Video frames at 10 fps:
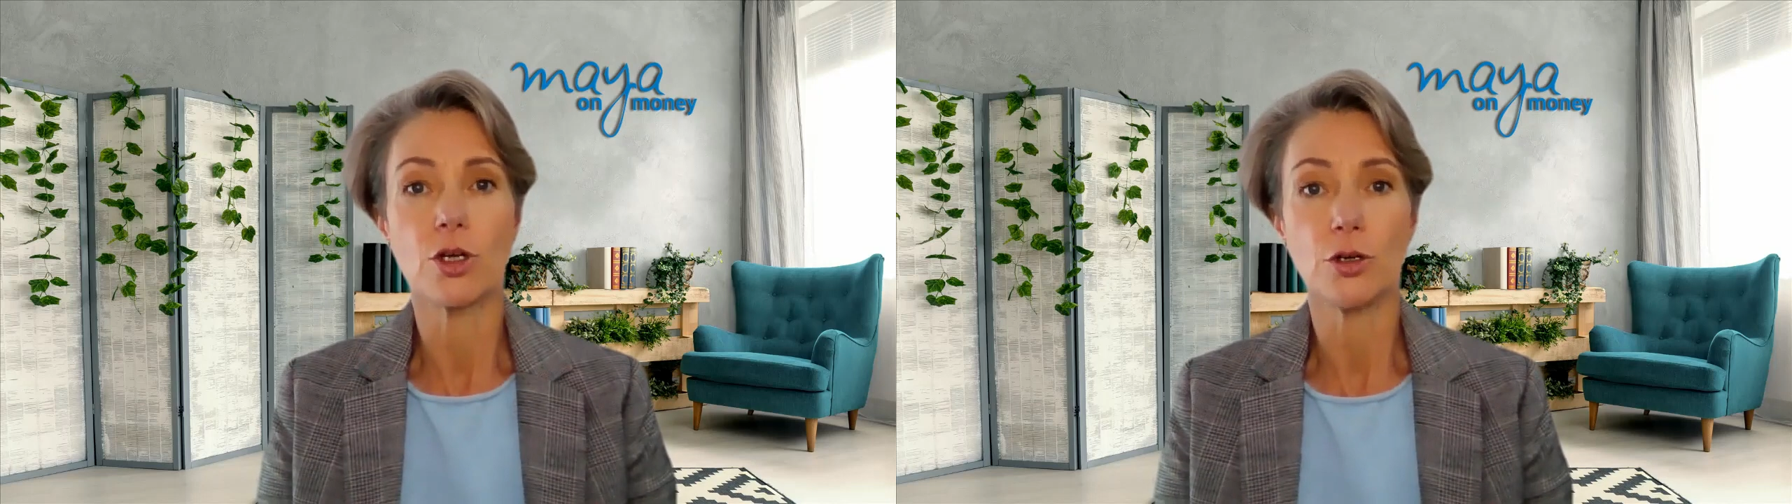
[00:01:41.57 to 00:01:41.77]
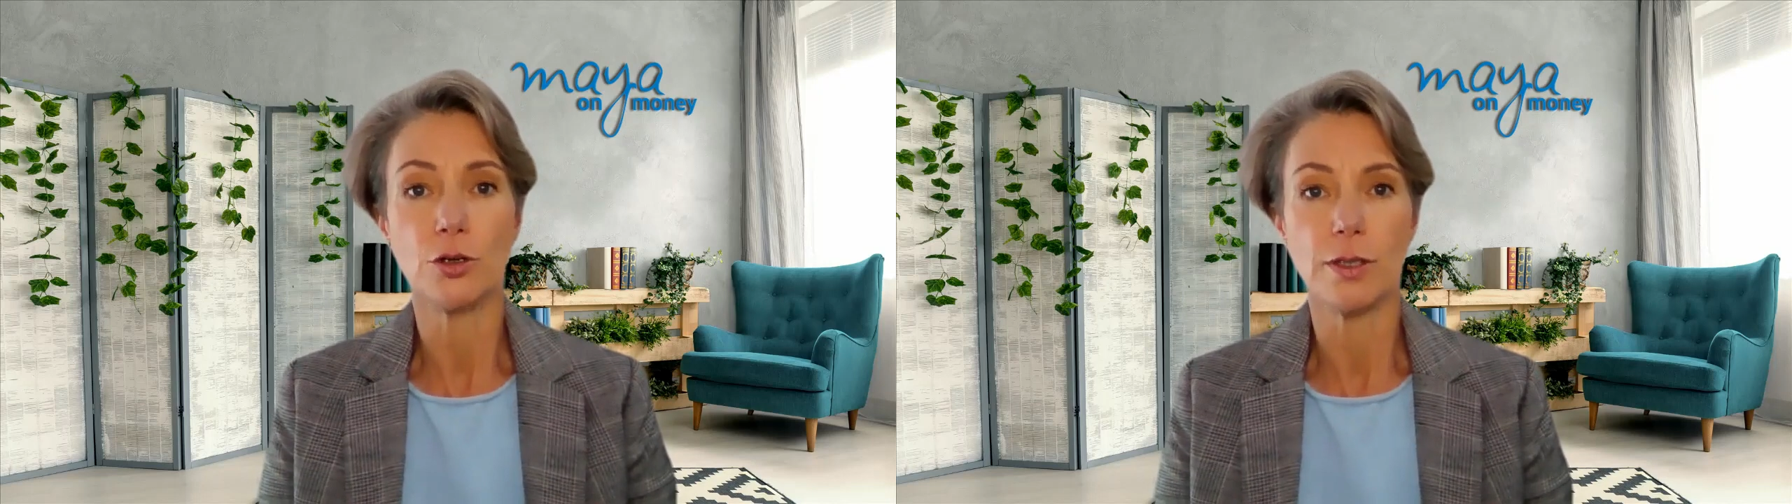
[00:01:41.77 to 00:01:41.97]

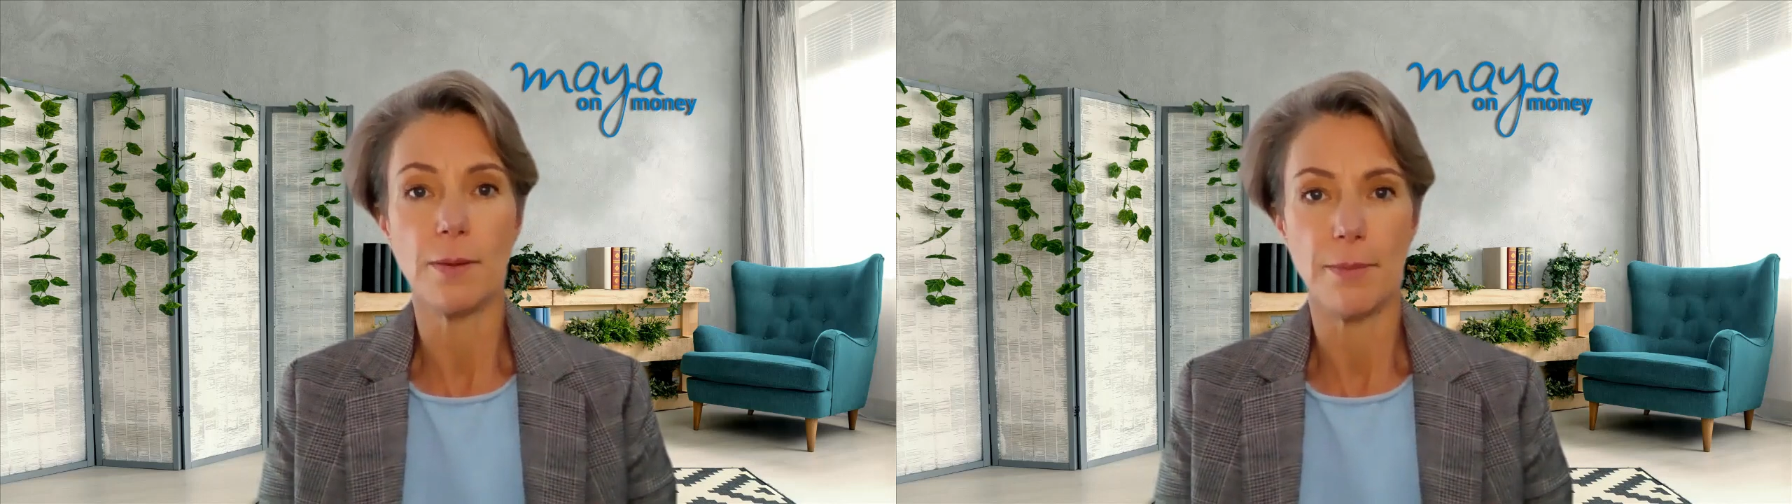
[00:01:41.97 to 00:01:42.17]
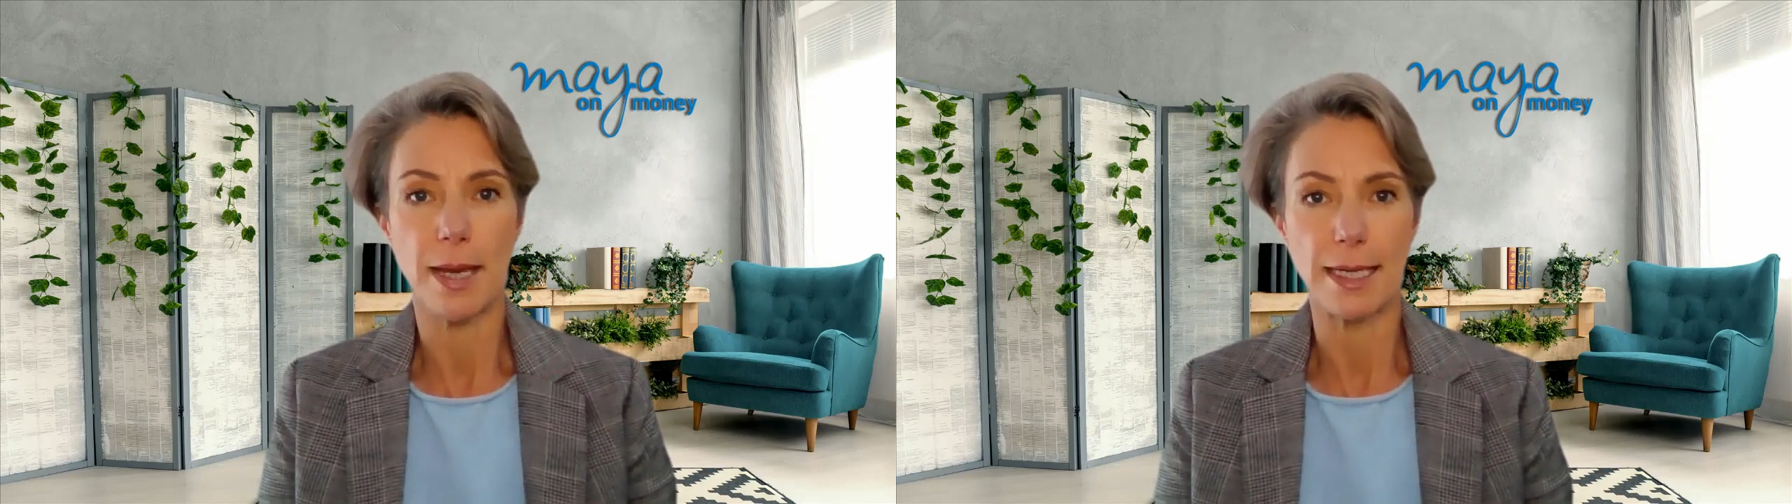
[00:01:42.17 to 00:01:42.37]
could
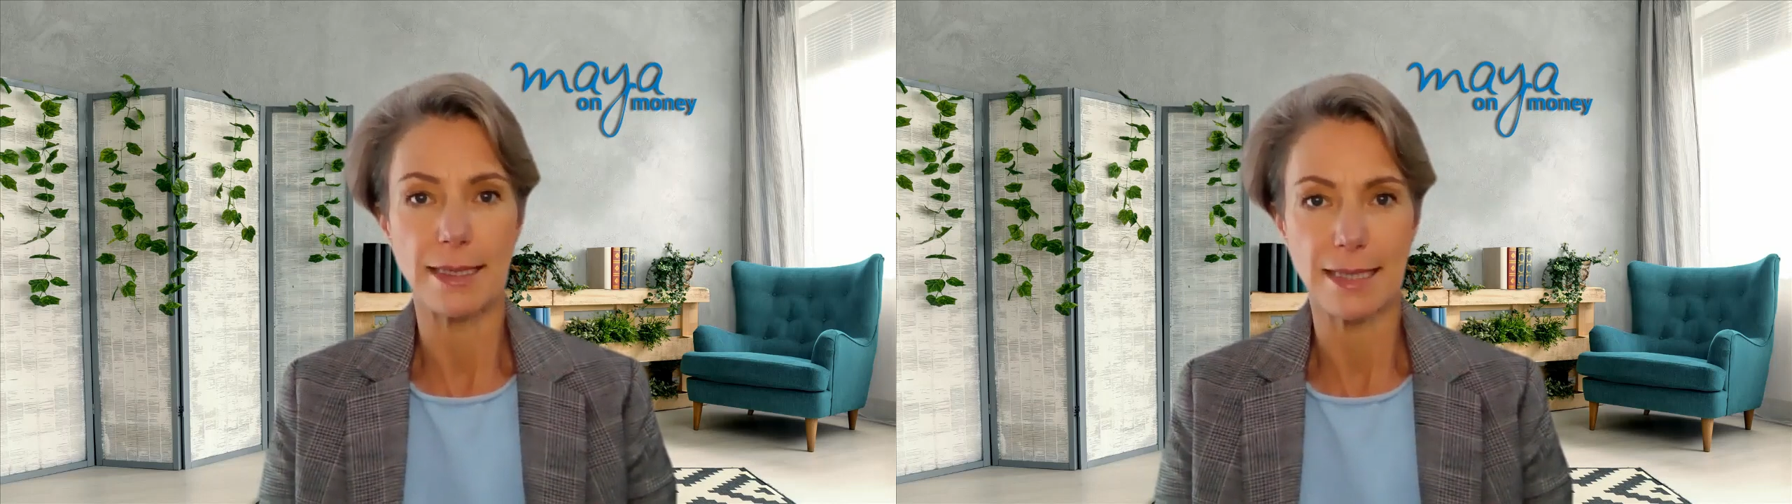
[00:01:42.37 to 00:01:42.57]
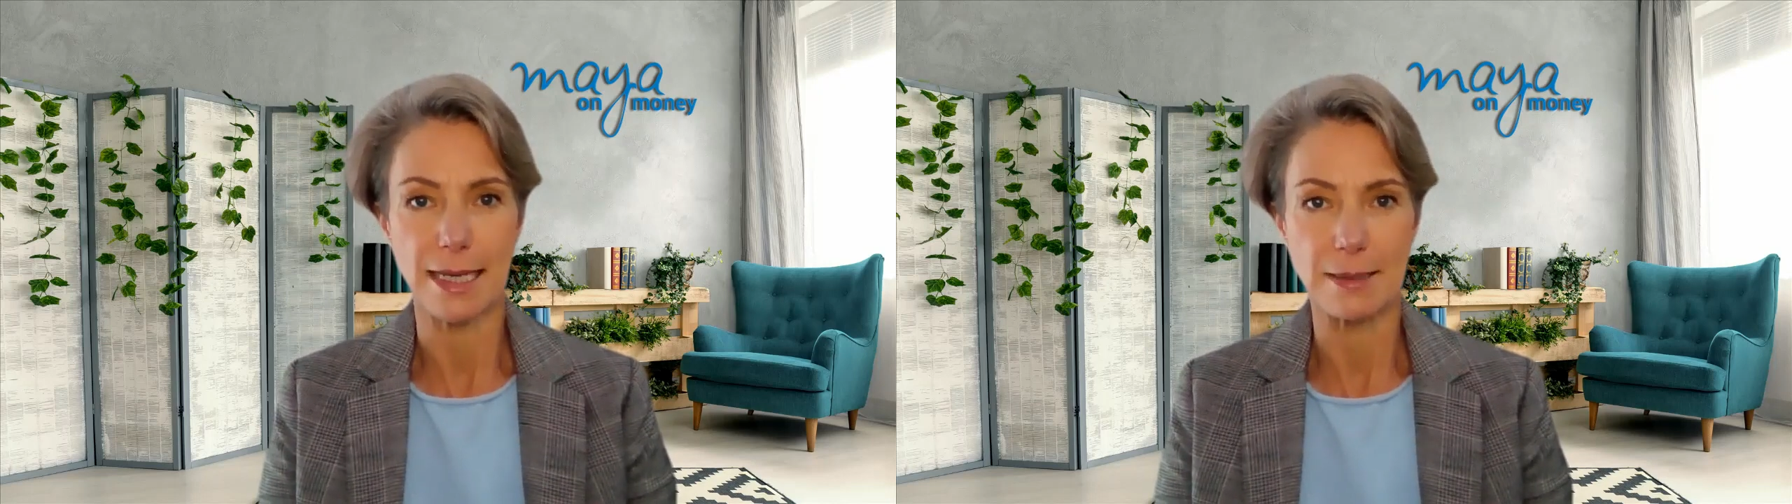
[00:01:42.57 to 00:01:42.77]
make
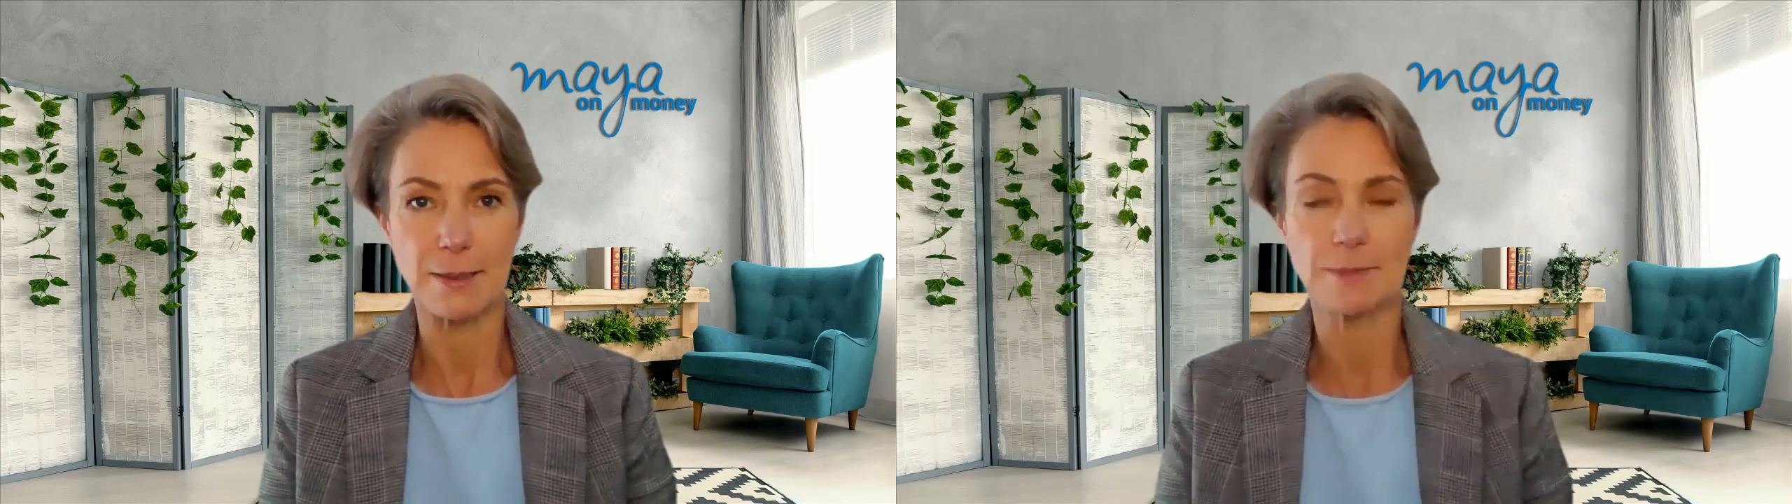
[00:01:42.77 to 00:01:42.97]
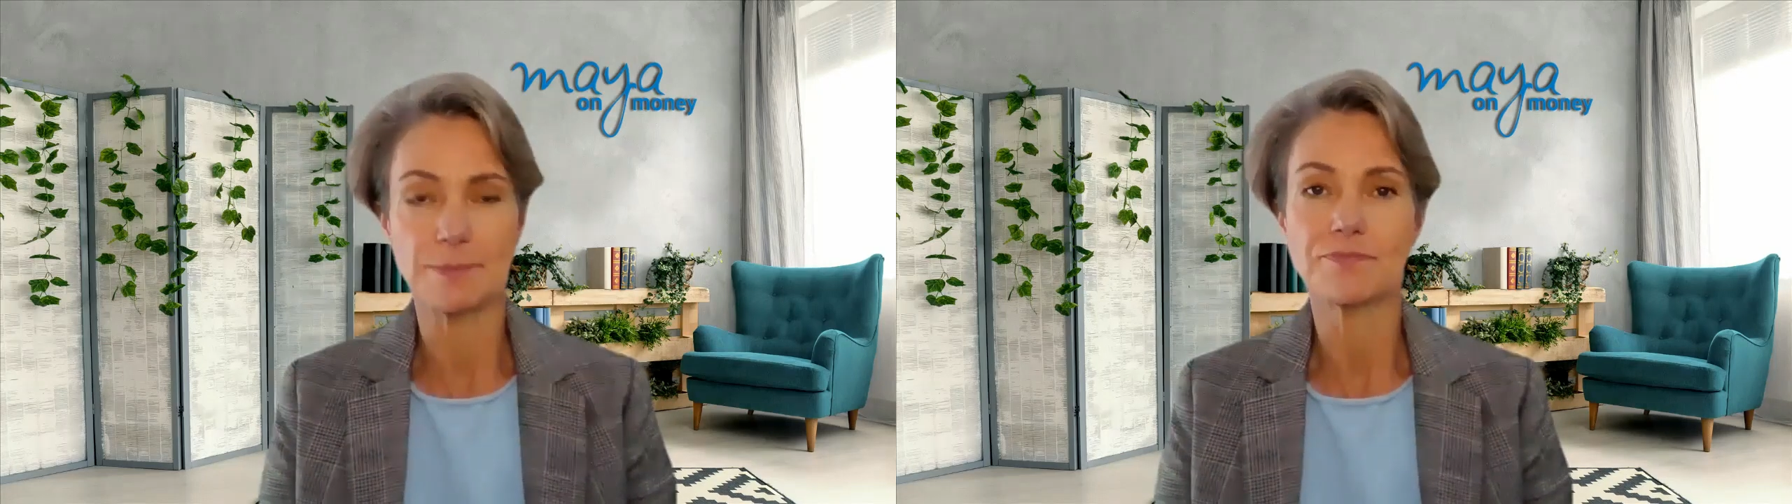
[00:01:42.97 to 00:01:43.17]

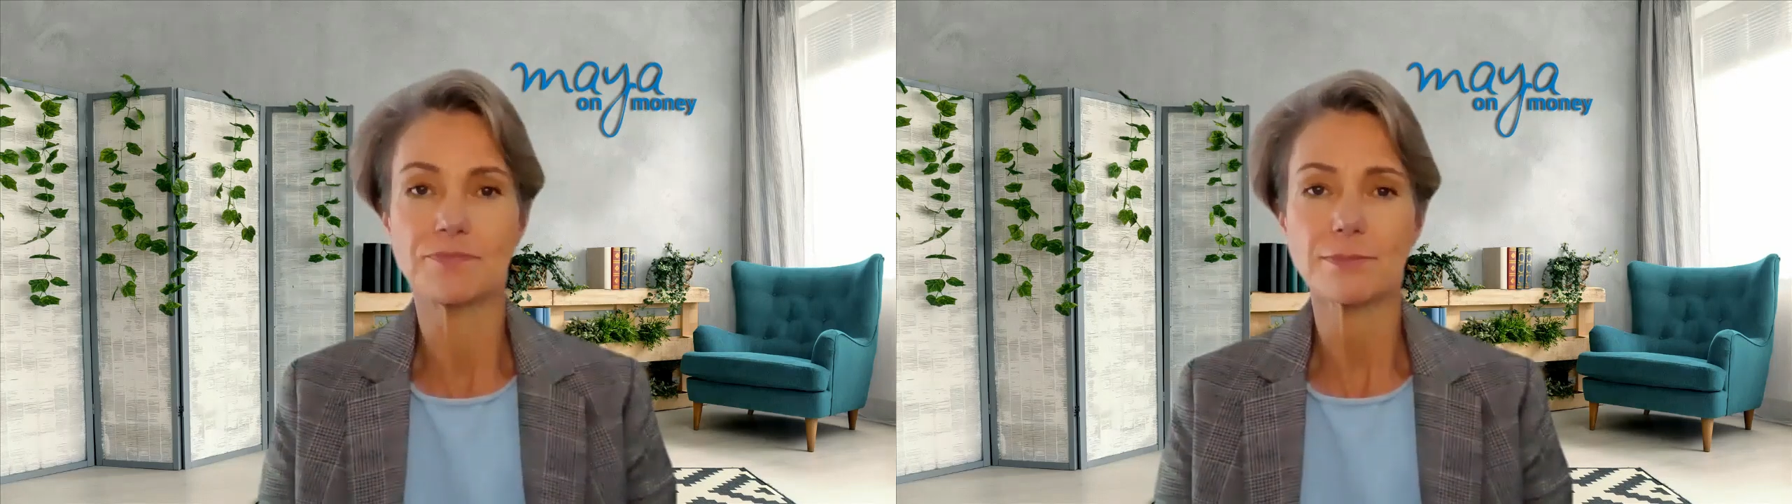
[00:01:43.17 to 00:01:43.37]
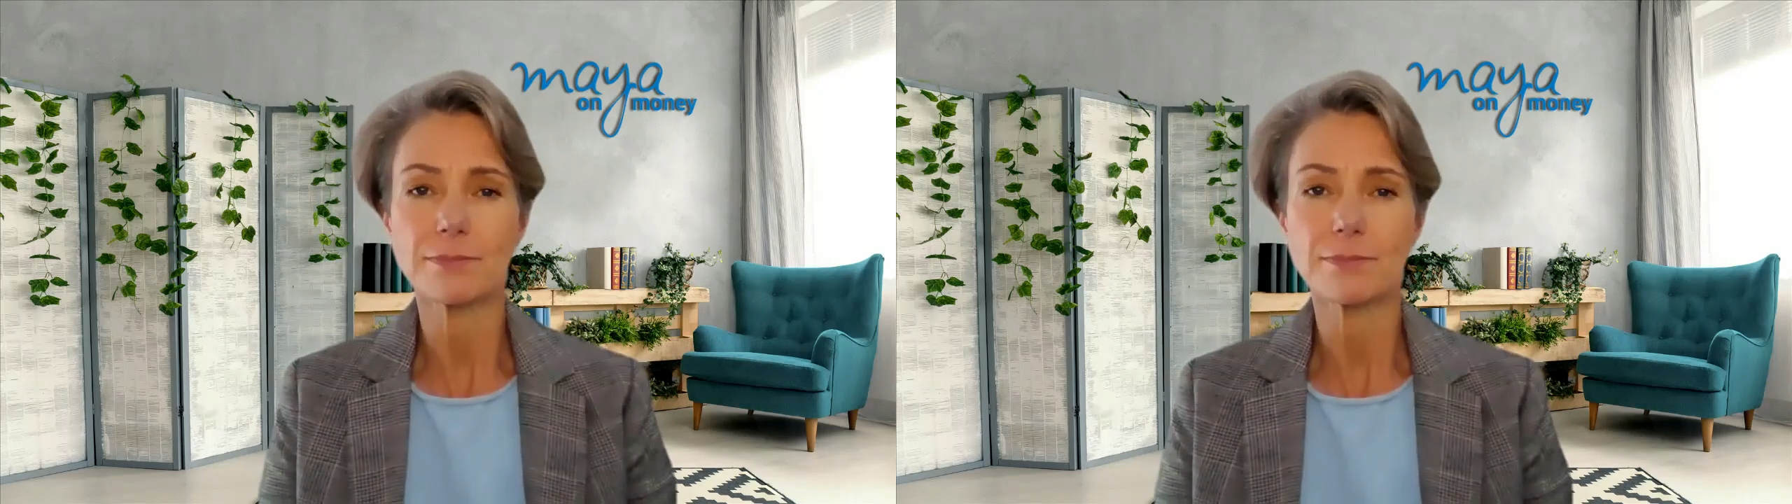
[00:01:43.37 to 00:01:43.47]
sense.